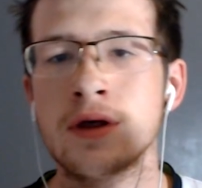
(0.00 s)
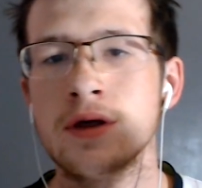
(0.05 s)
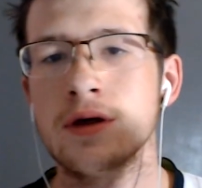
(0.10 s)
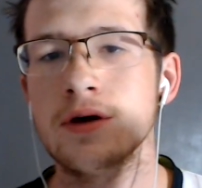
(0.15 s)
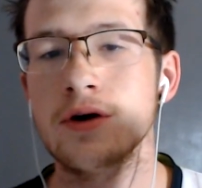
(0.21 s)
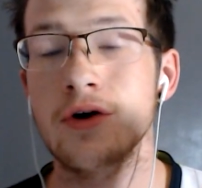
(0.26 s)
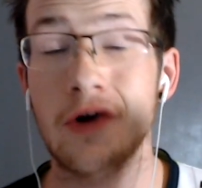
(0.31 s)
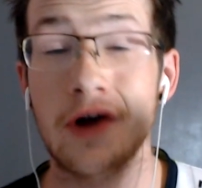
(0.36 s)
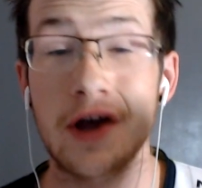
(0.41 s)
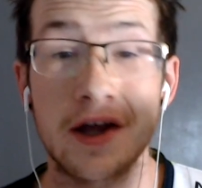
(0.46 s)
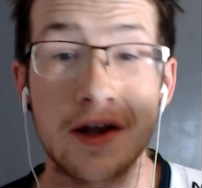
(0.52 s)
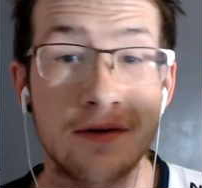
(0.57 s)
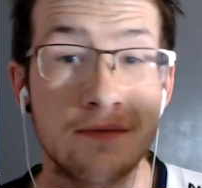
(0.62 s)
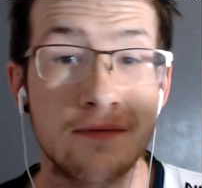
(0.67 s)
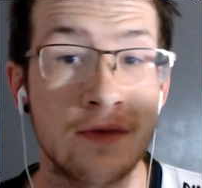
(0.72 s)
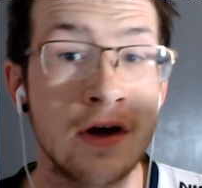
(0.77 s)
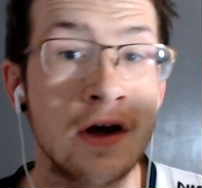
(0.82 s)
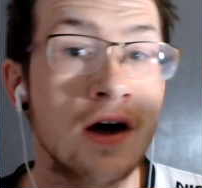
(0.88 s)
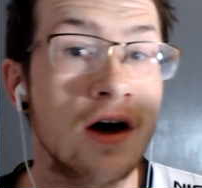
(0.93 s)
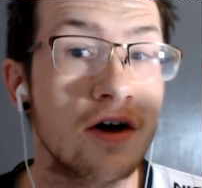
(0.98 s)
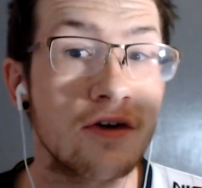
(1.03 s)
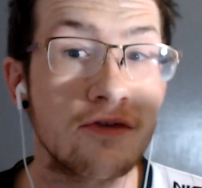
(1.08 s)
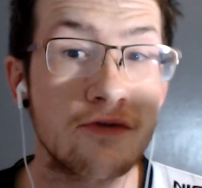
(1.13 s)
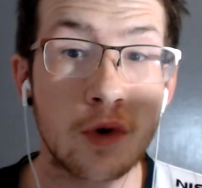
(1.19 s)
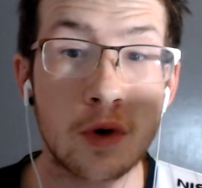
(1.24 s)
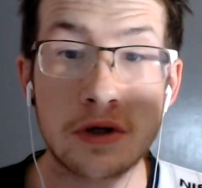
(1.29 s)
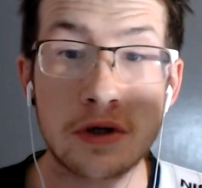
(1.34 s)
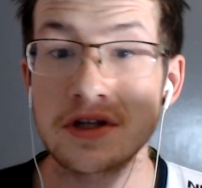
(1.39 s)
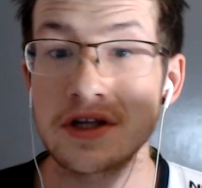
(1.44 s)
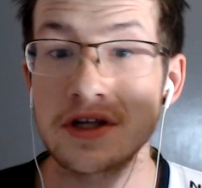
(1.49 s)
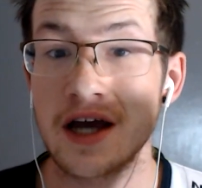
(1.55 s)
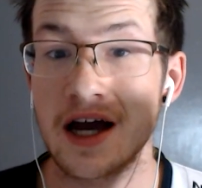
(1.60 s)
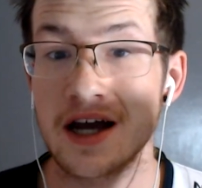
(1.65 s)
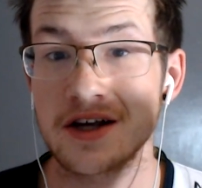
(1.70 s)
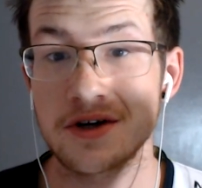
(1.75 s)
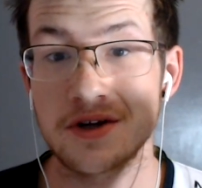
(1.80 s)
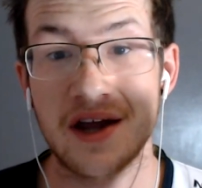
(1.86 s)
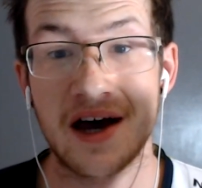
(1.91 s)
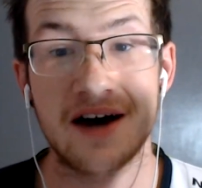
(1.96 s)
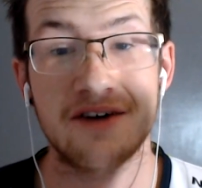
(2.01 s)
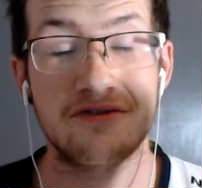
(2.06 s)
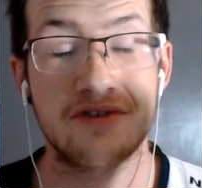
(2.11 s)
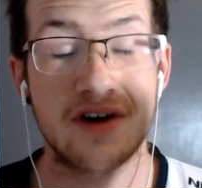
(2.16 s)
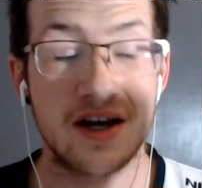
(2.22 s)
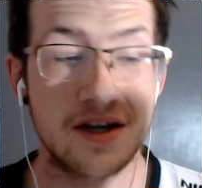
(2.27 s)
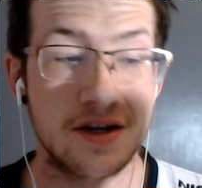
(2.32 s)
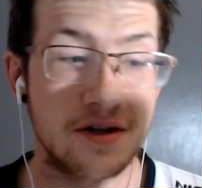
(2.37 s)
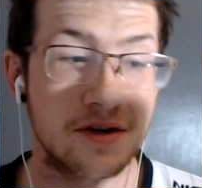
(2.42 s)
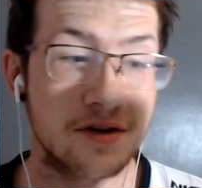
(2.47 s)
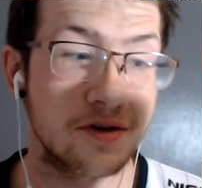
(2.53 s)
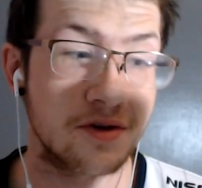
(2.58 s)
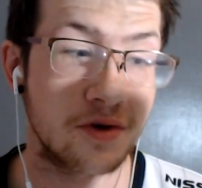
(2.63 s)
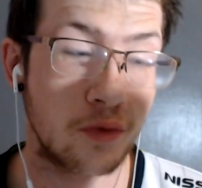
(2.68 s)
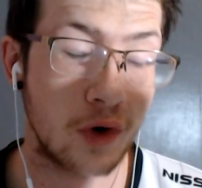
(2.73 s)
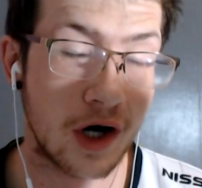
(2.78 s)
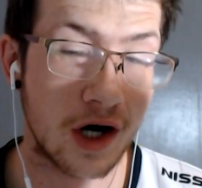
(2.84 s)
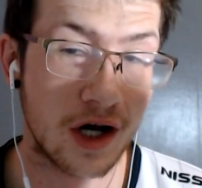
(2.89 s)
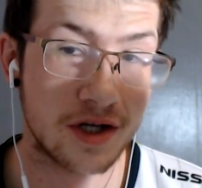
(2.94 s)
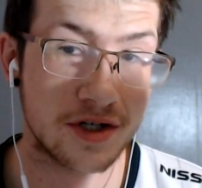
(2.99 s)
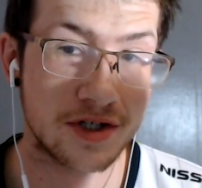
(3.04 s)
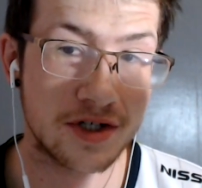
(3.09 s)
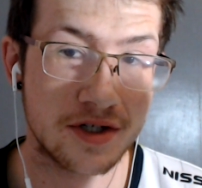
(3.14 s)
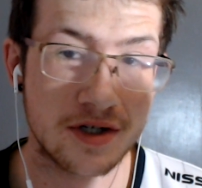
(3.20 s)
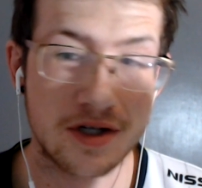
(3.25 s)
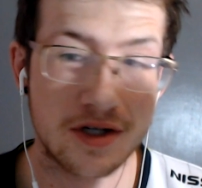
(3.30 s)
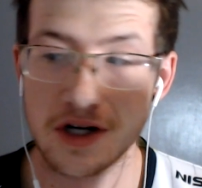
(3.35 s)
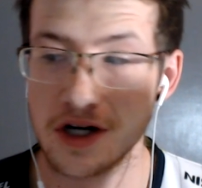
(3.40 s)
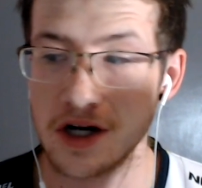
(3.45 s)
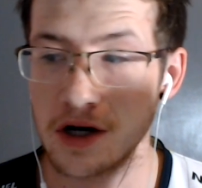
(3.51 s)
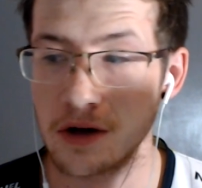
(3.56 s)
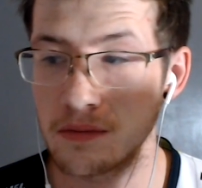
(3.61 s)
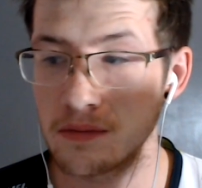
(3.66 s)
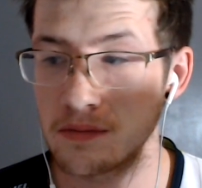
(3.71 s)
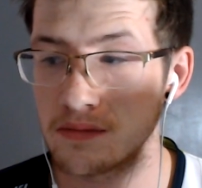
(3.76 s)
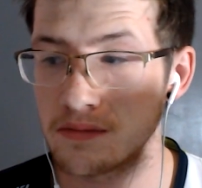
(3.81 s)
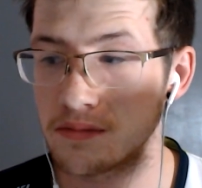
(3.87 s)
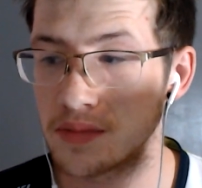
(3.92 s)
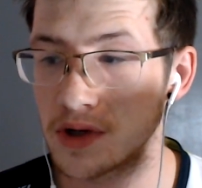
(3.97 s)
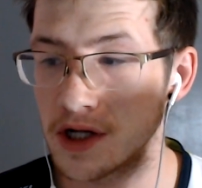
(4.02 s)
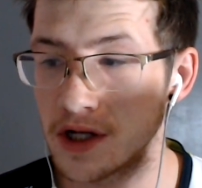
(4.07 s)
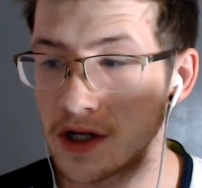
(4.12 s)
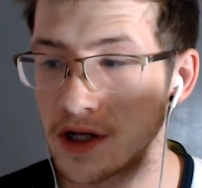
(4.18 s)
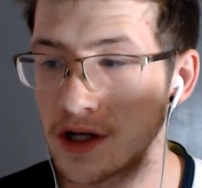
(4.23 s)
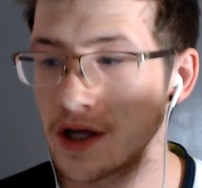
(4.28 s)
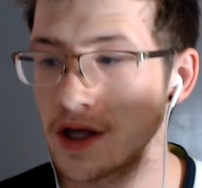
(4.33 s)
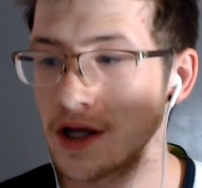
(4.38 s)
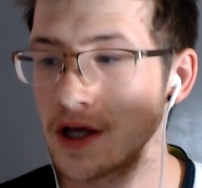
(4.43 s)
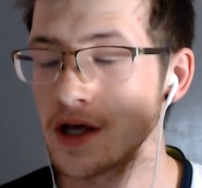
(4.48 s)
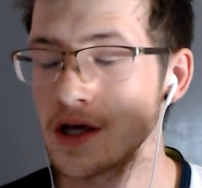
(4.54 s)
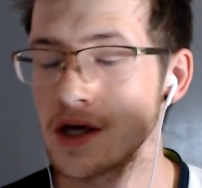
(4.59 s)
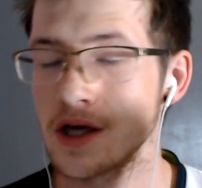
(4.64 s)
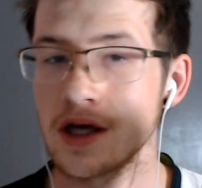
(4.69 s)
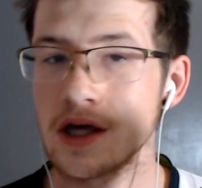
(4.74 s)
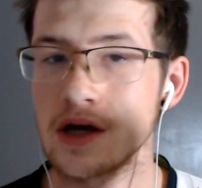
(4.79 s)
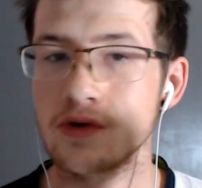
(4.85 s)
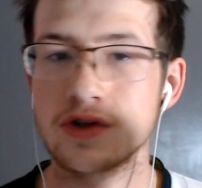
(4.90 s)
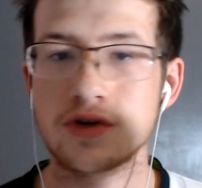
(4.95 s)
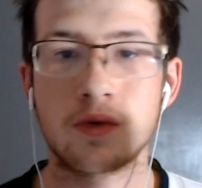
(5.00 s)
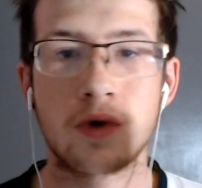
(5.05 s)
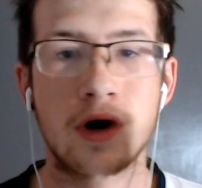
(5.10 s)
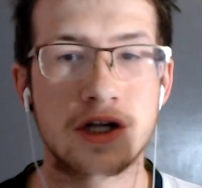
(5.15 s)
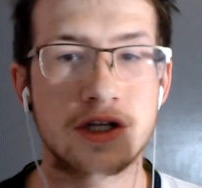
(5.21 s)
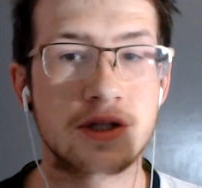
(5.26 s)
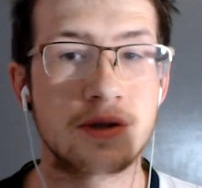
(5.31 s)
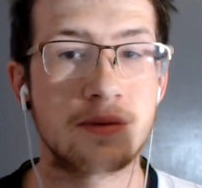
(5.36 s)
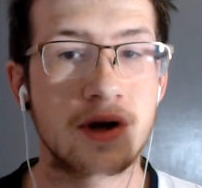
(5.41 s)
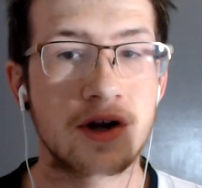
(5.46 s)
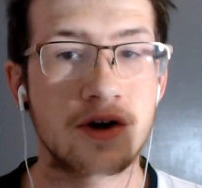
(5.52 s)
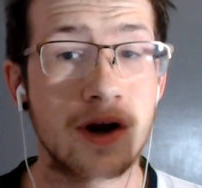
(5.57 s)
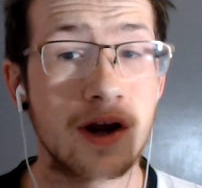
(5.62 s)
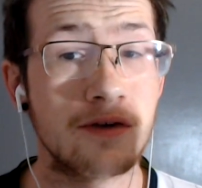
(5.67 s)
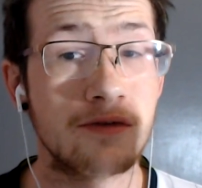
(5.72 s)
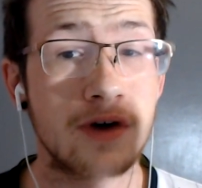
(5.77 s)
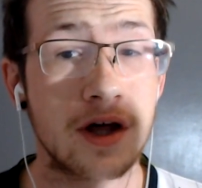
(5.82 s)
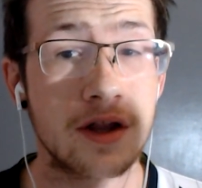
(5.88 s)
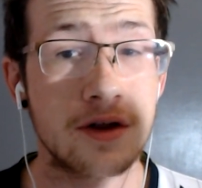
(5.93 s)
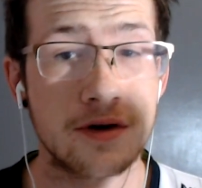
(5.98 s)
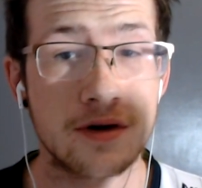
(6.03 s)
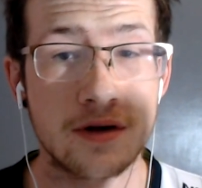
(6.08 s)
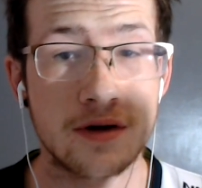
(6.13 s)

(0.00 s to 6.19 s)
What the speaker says: Okay, unfortunately I could not find the watch, but it was a watch that my grandfather